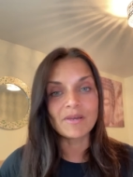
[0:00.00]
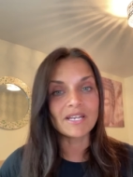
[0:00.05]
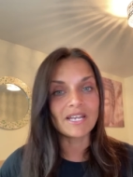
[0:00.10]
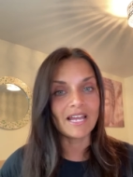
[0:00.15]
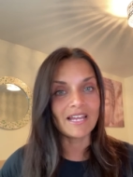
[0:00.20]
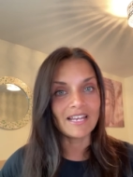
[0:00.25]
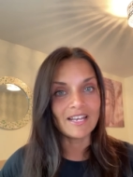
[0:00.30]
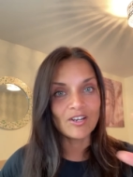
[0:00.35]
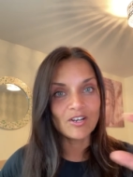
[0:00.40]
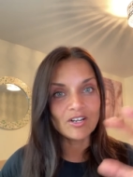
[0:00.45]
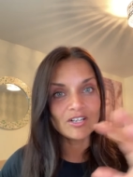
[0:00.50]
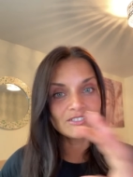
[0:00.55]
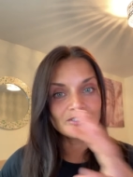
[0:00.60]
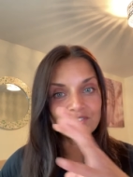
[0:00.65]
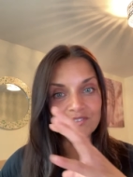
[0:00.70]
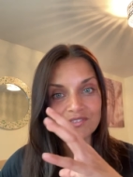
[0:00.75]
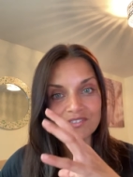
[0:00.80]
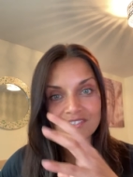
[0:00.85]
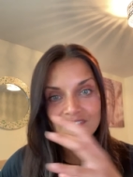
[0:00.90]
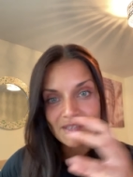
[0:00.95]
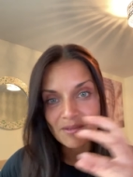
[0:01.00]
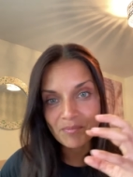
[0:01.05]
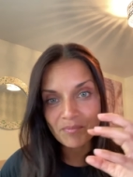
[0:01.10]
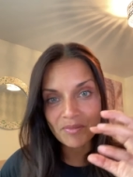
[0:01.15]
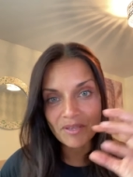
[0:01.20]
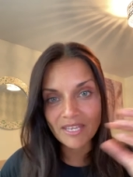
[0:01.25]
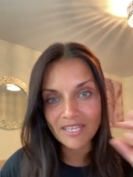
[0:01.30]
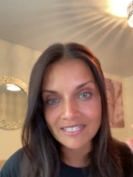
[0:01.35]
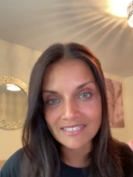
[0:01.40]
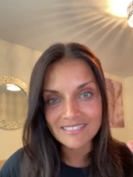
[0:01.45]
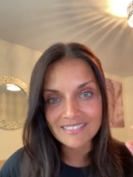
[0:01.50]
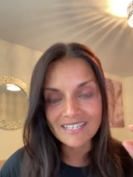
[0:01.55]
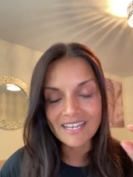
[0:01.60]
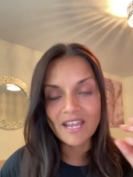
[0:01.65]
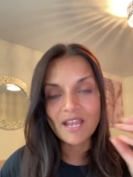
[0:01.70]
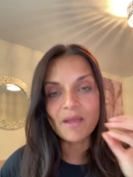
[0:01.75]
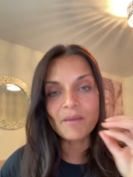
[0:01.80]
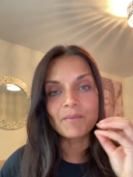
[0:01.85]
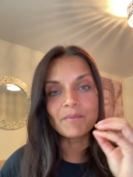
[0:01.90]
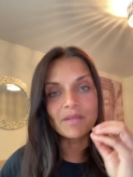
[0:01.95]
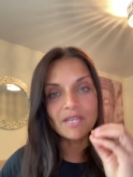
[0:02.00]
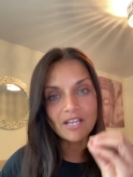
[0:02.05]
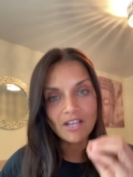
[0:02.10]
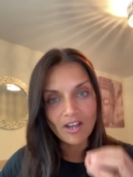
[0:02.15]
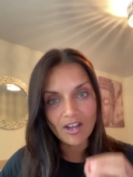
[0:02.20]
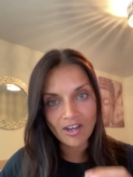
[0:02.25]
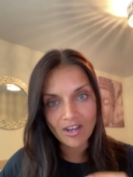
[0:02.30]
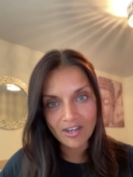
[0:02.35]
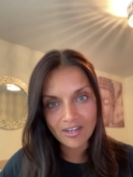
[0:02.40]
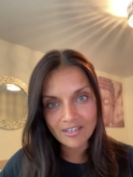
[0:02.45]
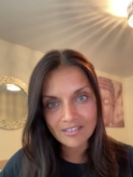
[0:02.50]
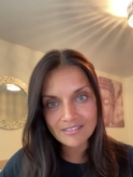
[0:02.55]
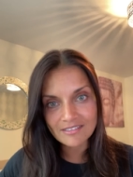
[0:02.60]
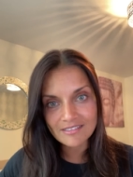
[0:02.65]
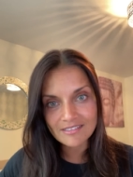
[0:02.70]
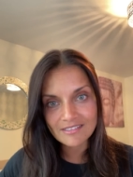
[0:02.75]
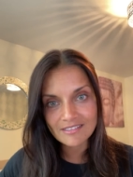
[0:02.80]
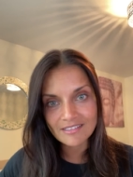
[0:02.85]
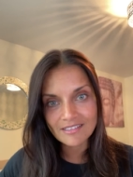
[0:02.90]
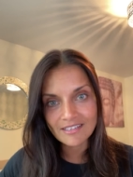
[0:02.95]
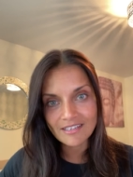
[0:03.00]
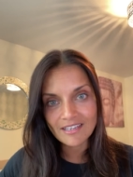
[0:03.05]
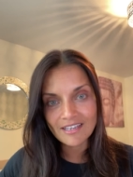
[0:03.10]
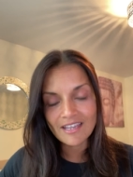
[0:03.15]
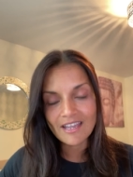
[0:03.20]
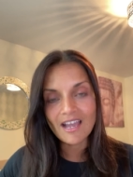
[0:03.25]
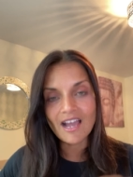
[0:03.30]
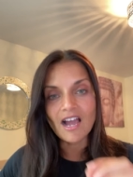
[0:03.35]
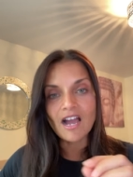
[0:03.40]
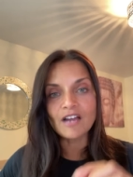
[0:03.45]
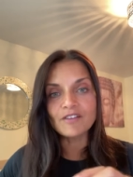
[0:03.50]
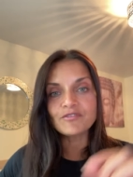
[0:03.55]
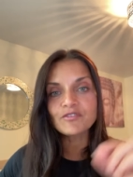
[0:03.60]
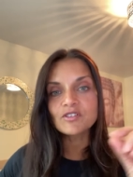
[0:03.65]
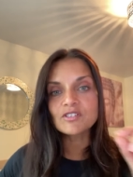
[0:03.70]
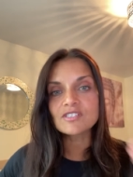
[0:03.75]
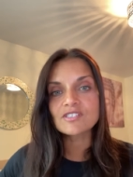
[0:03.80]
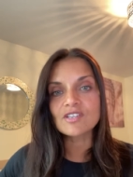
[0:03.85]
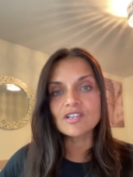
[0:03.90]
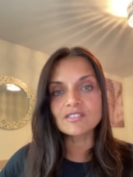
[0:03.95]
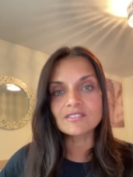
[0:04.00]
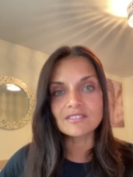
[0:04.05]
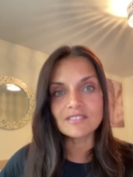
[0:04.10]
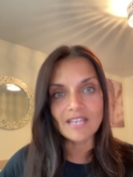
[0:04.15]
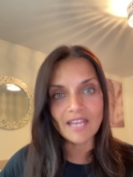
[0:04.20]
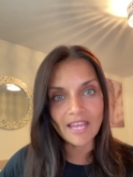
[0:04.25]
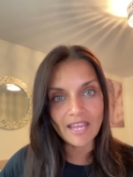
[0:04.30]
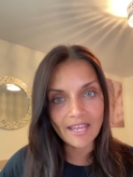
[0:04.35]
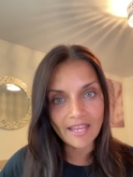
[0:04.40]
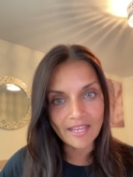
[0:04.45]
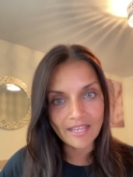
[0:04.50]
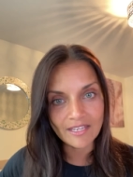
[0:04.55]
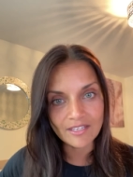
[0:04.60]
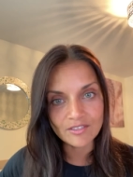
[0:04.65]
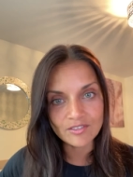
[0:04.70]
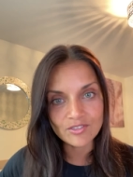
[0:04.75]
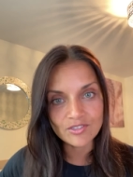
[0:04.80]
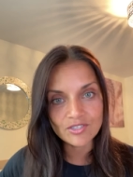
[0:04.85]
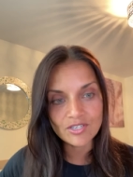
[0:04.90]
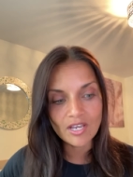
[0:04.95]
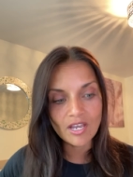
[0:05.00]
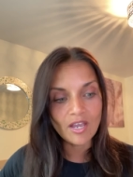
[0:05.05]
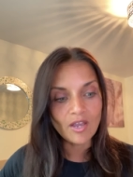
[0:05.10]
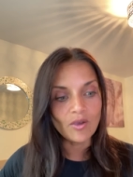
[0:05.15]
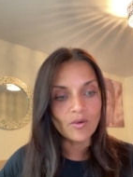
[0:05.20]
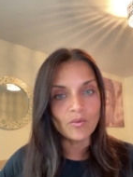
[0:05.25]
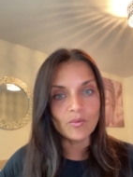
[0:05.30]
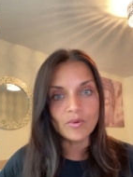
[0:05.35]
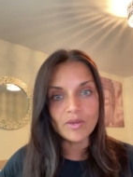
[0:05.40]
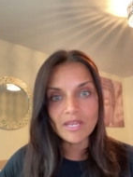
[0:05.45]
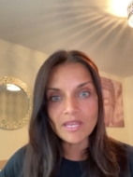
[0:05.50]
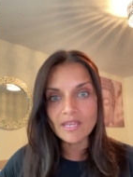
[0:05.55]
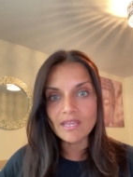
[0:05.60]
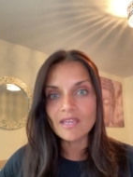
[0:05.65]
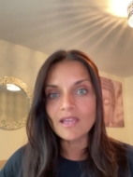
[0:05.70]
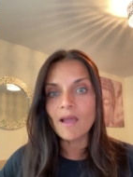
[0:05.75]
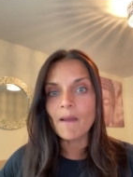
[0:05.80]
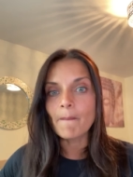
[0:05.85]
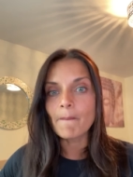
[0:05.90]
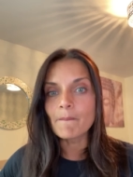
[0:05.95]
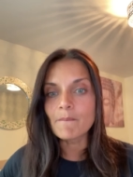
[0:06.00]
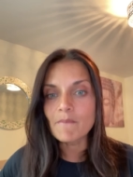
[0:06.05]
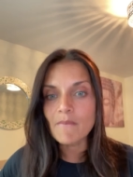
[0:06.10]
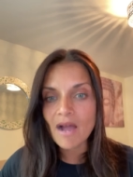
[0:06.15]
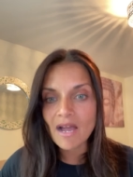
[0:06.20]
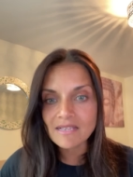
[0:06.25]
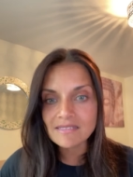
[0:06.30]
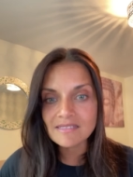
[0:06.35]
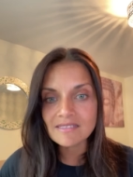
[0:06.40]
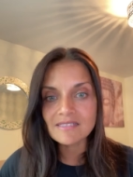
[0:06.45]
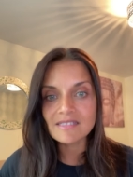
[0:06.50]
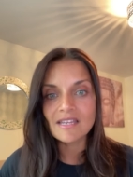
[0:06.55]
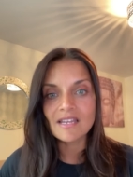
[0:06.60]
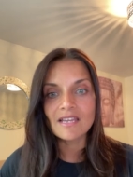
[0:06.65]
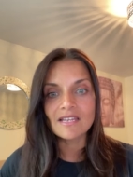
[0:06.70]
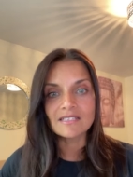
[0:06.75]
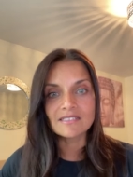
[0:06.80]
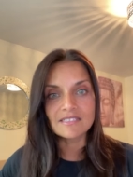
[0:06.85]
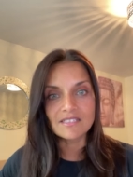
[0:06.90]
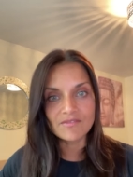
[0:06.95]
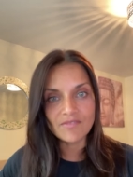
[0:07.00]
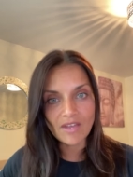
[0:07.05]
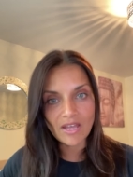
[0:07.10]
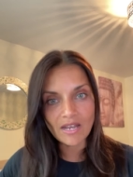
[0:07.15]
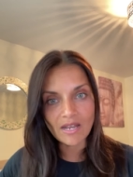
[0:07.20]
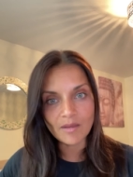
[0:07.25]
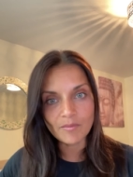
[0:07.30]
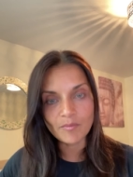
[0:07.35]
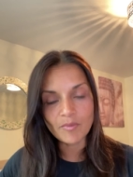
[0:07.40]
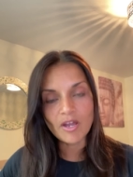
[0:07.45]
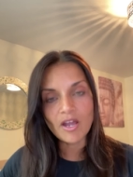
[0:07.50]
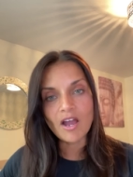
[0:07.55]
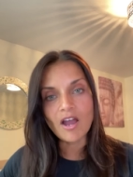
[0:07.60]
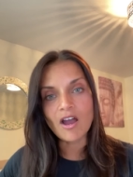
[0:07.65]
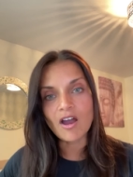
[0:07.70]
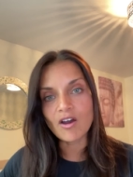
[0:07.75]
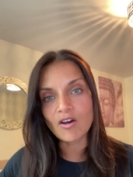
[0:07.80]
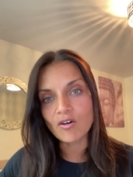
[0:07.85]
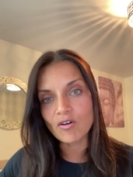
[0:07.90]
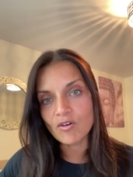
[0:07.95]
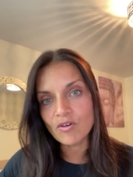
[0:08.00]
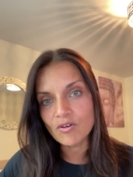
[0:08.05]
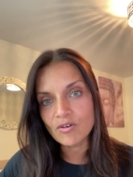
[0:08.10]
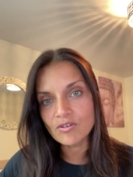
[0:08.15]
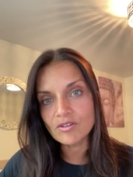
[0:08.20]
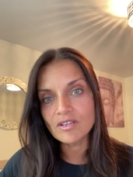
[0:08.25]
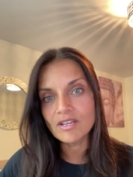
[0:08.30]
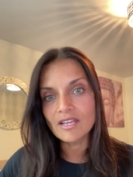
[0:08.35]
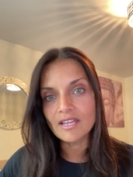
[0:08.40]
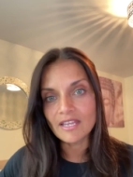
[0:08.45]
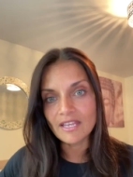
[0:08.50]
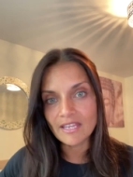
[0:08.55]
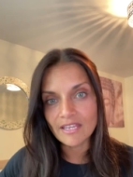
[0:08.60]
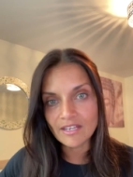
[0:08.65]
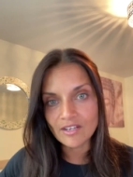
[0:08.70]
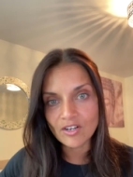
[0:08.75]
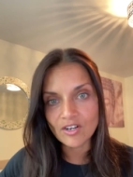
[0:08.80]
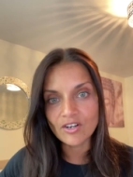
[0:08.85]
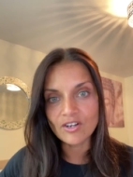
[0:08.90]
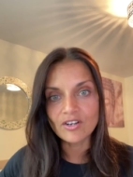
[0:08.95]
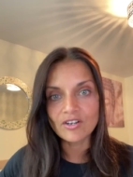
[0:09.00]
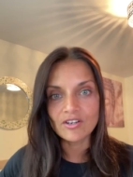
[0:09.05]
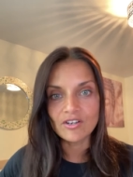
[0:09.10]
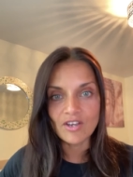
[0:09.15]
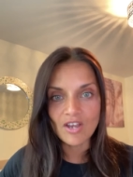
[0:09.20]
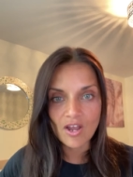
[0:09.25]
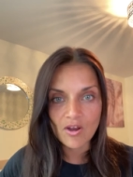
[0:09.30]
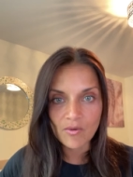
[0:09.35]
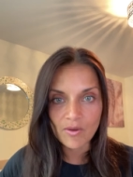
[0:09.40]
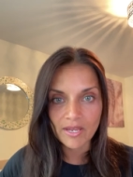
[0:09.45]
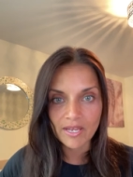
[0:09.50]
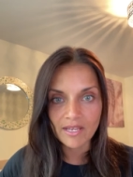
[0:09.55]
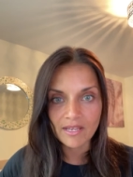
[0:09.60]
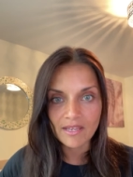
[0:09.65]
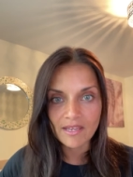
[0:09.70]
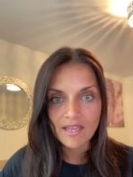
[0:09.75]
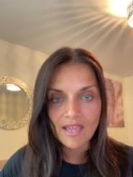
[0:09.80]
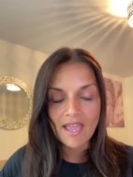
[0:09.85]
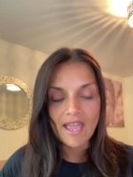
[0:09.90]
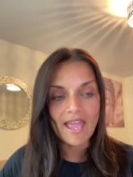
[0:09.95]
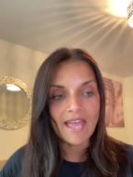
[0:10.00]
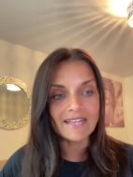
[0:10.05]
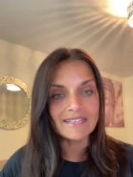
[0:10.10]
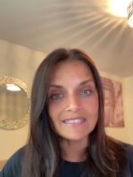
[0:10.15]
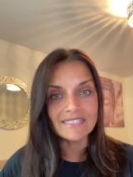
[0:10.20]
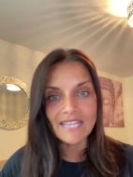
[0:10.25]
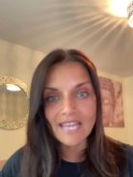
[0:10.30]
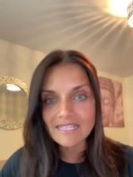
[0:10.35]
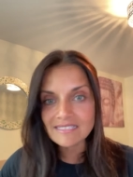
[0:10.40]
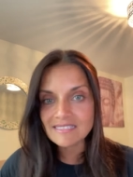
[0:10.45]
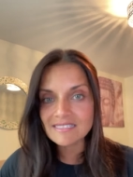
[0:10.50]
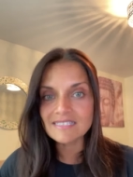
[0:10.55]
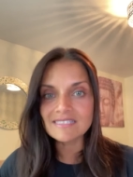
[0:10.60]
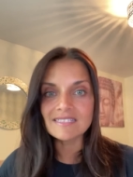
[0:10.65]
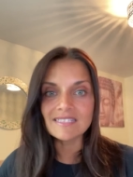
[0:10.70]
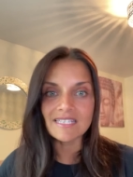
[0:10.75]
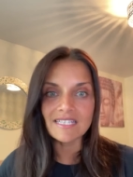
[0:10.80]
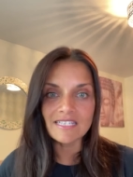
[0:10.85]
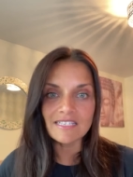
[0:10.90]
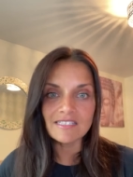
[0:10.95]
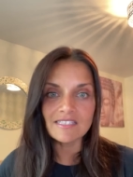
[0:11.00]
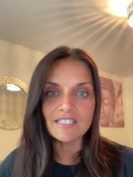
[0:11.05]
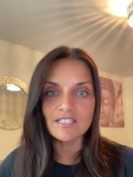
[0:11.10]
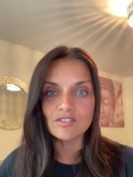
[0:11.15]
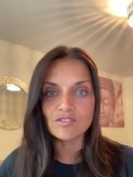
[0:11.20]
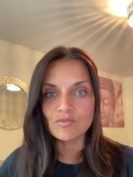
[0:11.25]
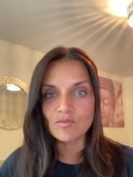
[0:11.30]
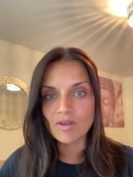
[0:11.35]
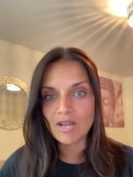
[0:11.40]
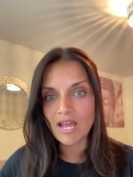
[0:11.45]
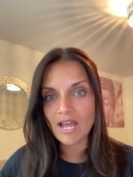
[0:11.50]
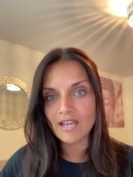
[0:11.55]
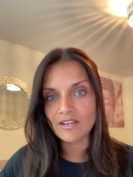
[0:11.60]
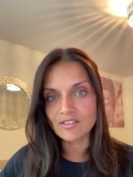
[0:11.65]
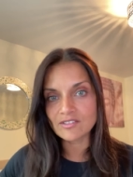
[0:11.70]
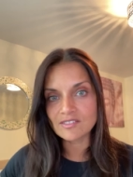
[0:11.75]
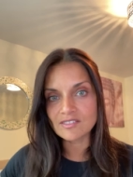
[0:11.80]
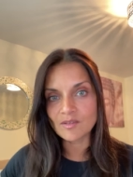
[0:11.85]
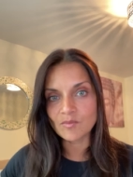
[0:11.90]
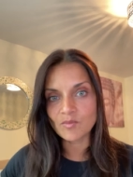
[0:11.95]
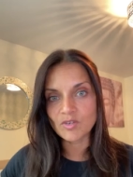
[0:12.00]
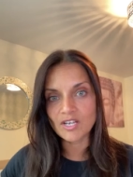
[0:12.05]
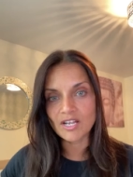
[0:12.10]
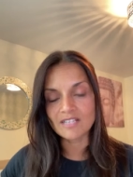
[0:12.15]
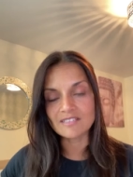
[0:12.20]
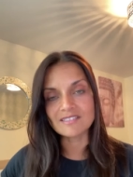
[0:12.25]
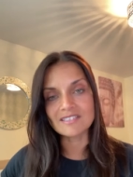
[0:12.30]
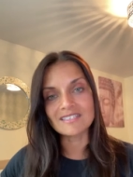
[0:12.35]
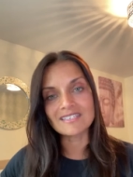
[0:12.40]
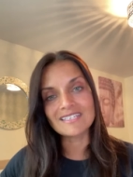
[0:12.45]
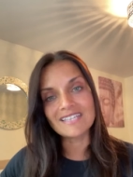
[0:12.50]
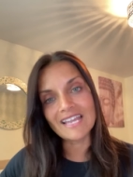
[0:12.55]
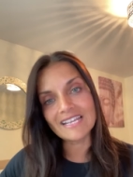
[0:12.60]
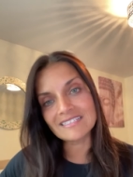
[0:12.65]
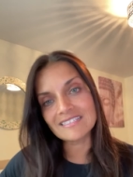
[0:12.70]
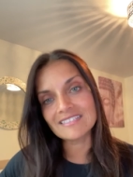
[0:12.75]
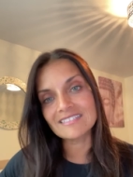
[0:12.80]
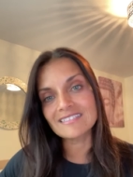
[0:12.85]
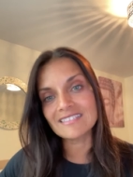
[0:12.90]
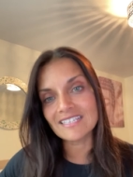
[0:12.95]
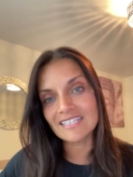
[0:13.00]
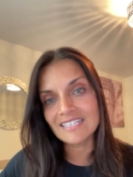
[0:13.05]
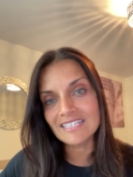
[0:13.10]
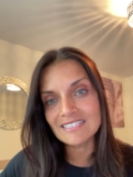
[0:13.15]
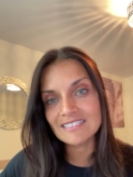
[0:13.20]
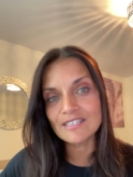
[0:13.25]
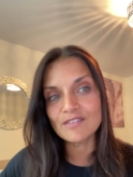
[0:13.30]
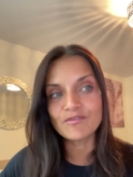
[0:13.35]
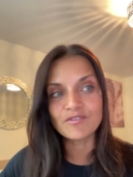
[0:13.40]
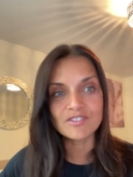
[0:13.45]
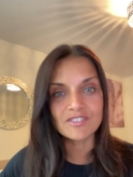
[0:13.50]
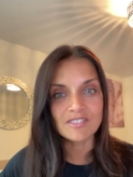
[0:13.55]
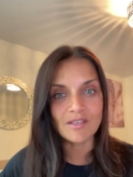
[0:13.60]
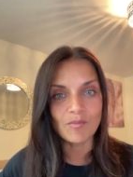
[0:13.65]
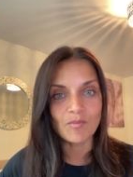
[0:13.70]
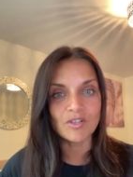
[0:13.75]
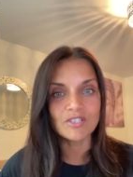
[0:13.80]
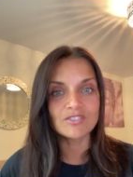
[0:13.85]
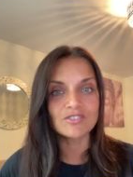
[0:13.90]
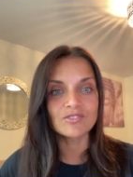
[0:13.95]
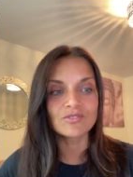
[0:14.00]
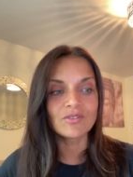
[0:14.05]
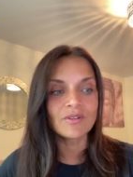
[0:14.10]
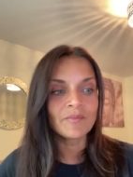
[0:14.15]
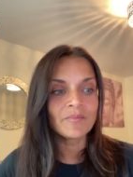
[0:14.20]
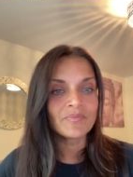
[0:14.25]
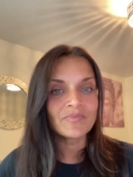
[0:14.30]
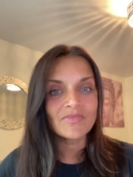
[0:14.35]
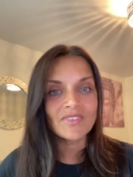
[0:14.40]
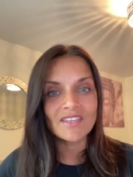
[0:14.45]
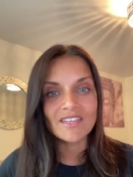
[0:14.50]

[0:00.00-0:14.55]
But I learned to zip it because after a certain age, we must develop our own inner knowing. And yes, it's easy to rely on someone else. And yes, it's easy for someone to